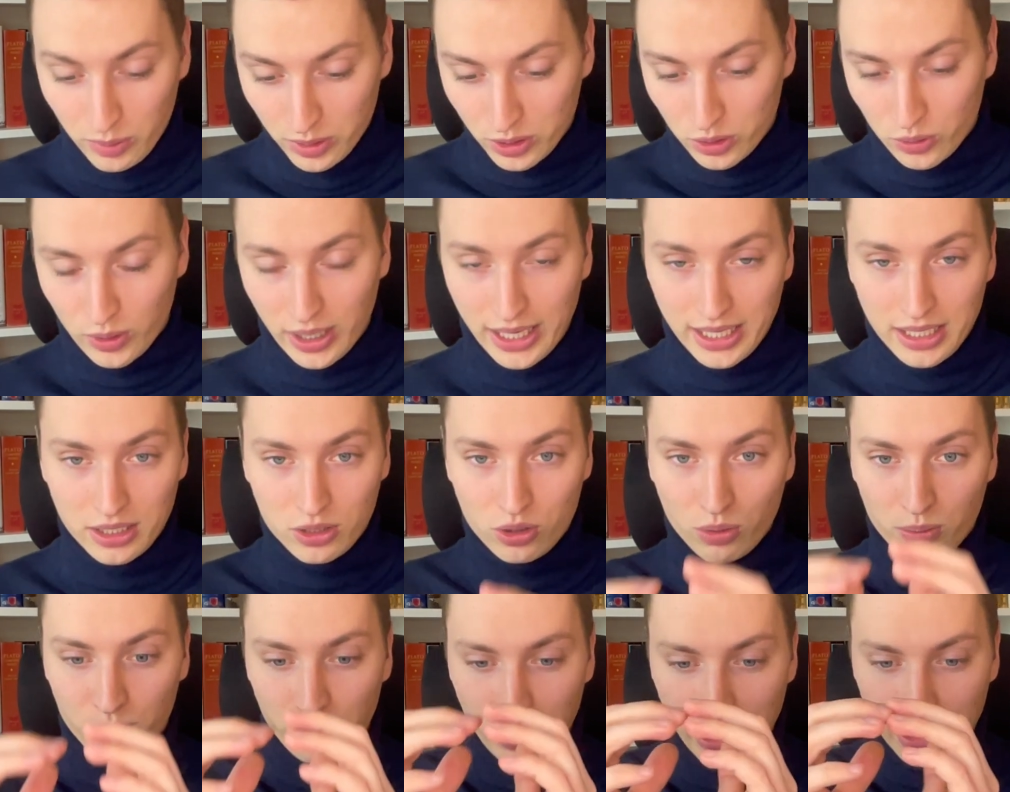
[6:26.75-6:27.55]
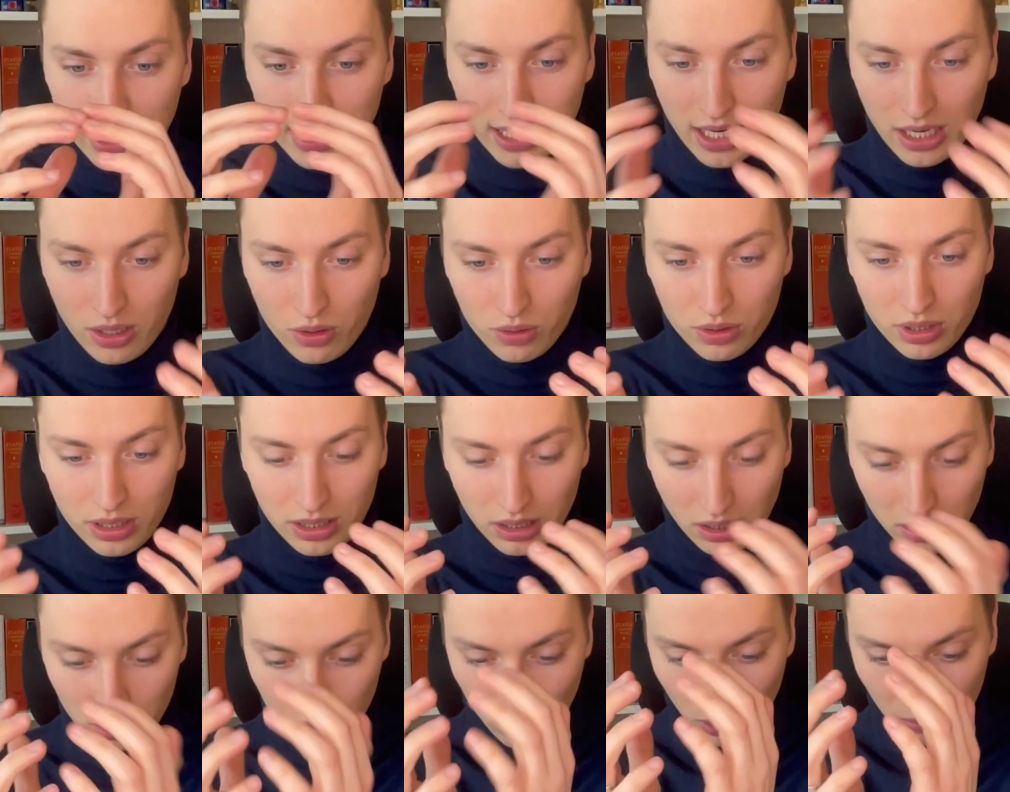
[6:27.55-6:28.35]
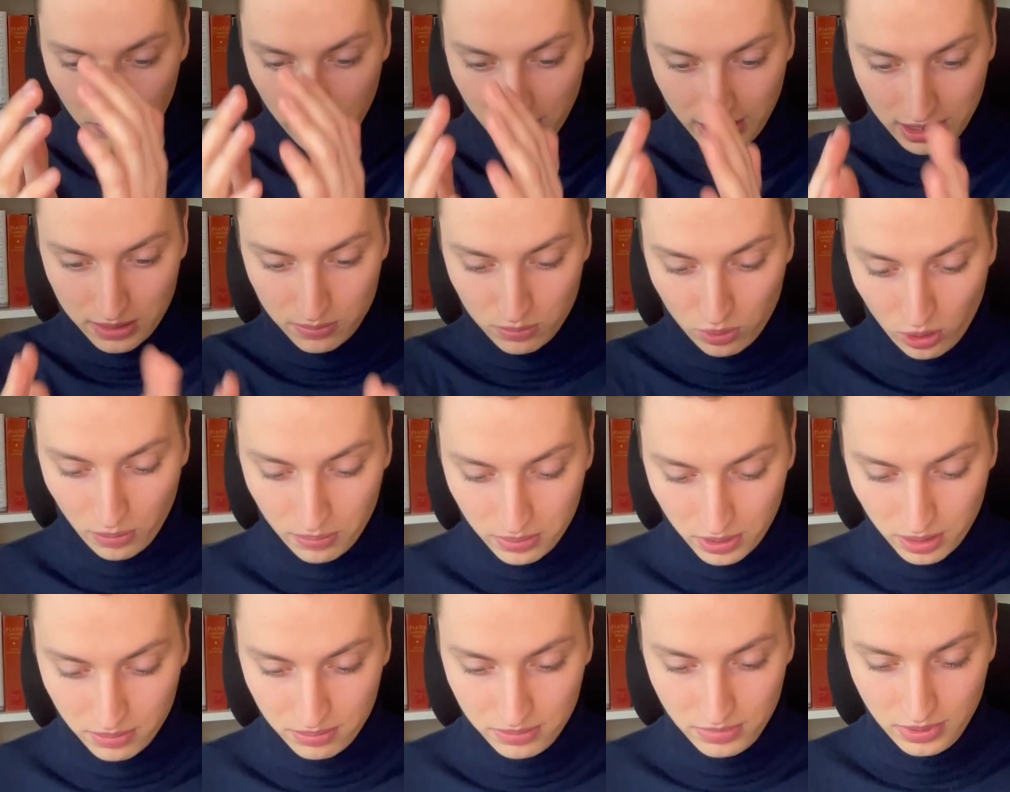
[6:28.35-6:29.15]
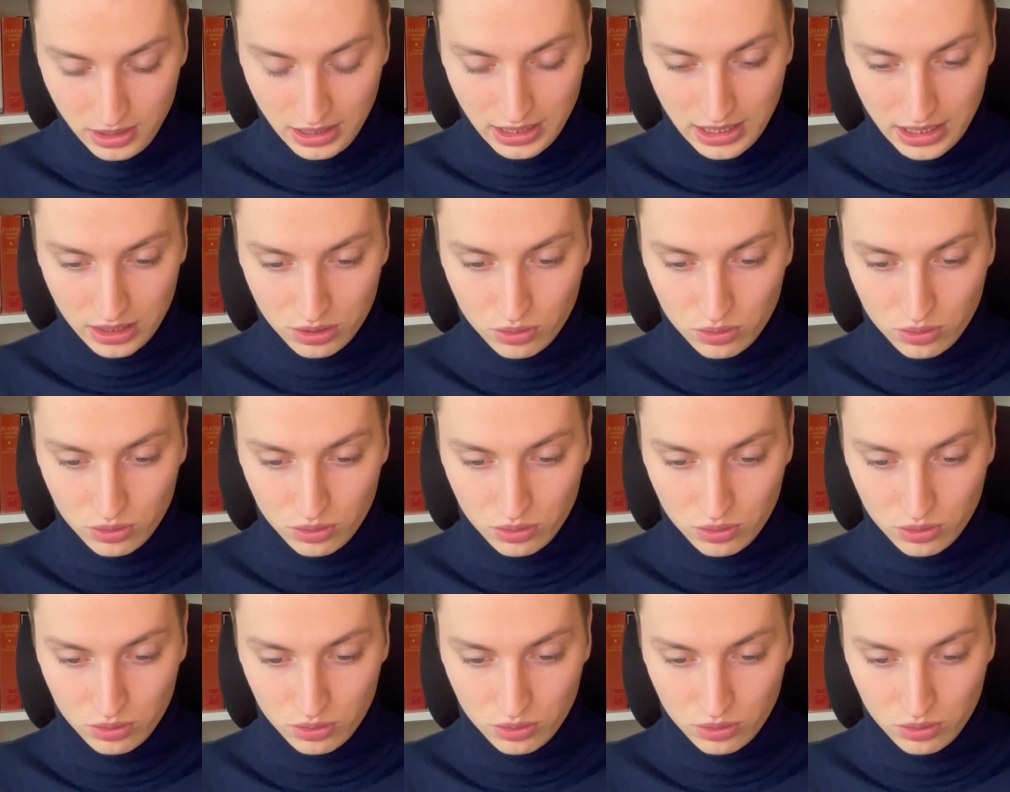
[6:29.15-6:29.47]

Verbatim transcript: will try to break down a complex problem